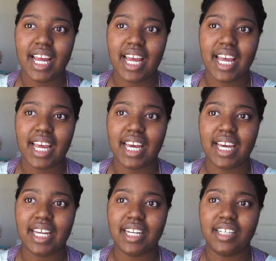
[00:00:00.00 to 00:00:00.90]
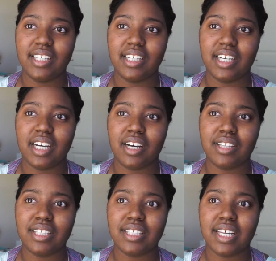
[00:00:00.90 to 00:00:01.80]
and all
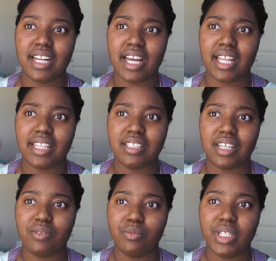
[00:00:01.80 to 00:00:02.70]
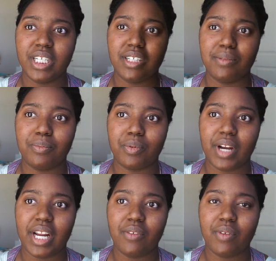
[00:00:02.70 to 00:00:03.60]
of a sudden I got this like weird
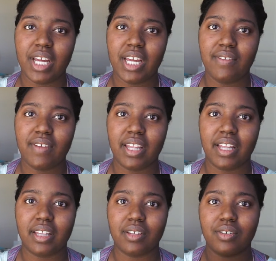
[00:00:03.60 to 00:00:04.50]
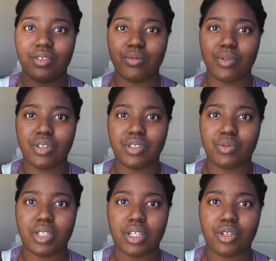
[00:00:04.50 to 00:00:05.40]
brain wave, and like the whole world just
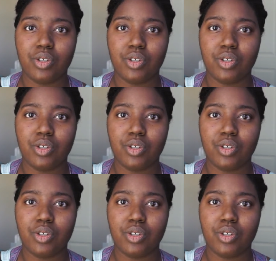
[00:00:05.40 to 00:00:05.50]
went like,